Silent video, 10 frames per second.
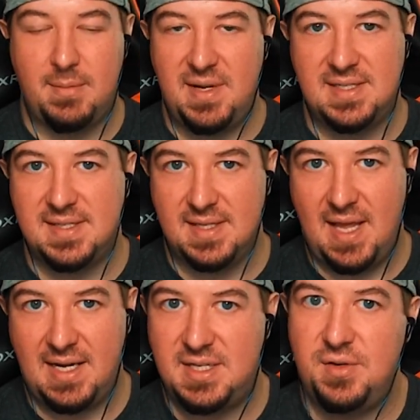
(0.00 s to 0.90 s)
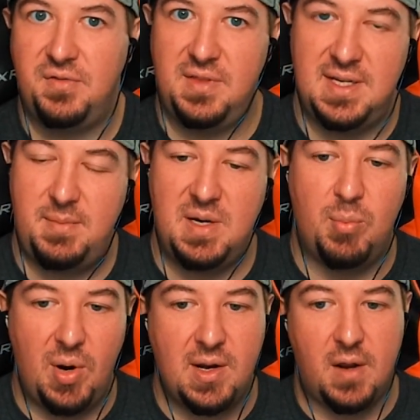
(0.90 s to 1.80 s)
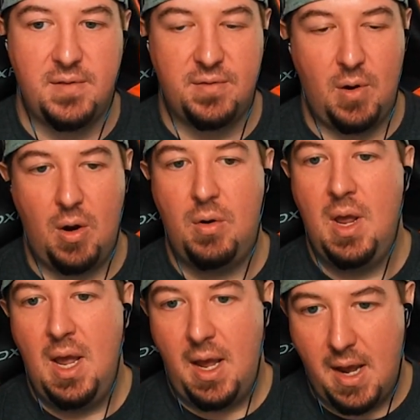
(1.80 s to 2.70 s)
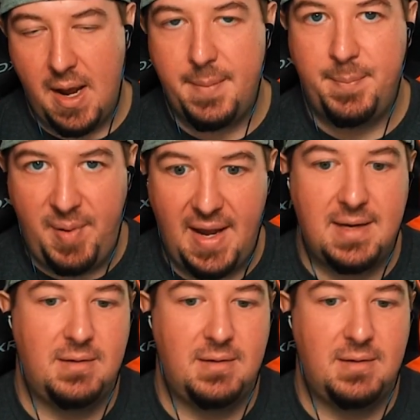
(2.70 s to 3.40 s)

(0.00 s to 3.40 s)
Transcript: it makes this a lot easier for the DB to break on the throw. Uh, but,